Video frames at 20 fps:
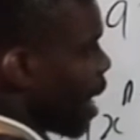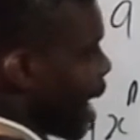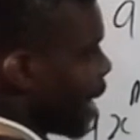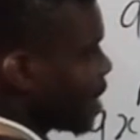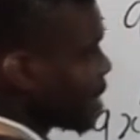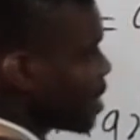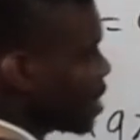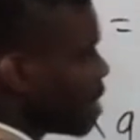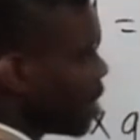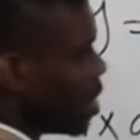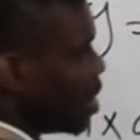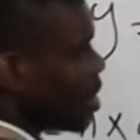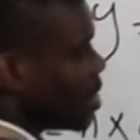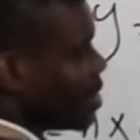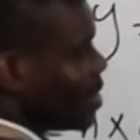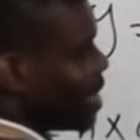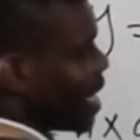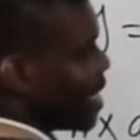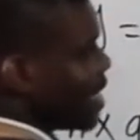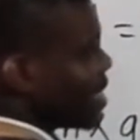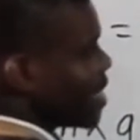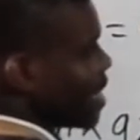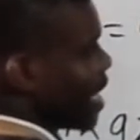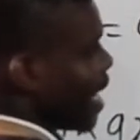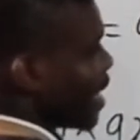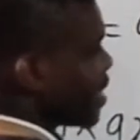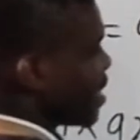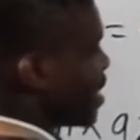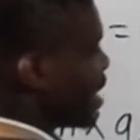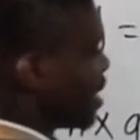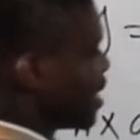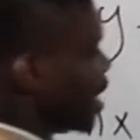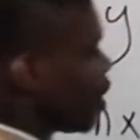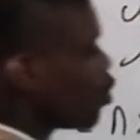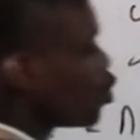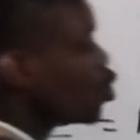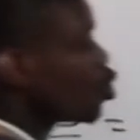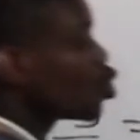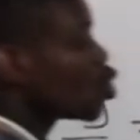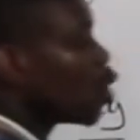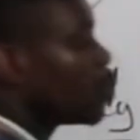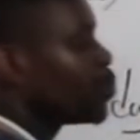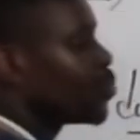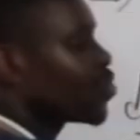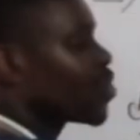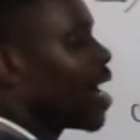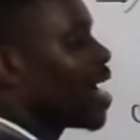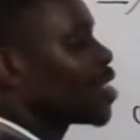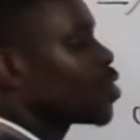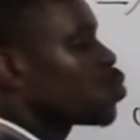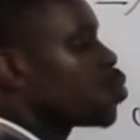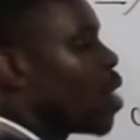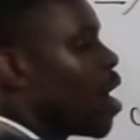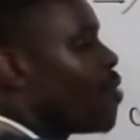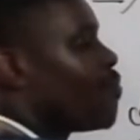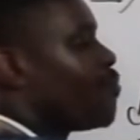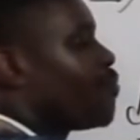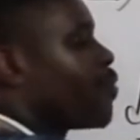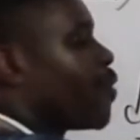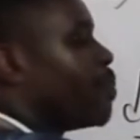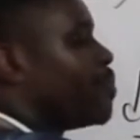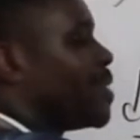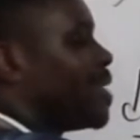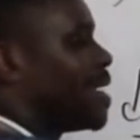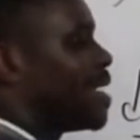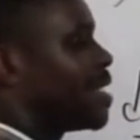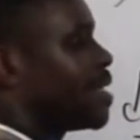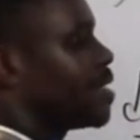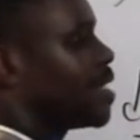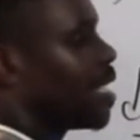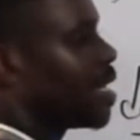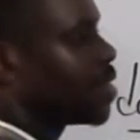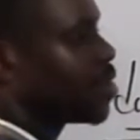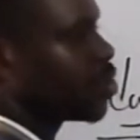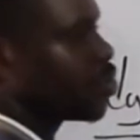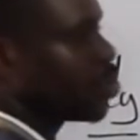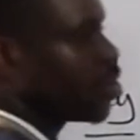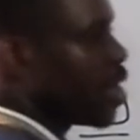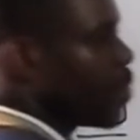right? Then this x here, then you subtract 1 from the index, so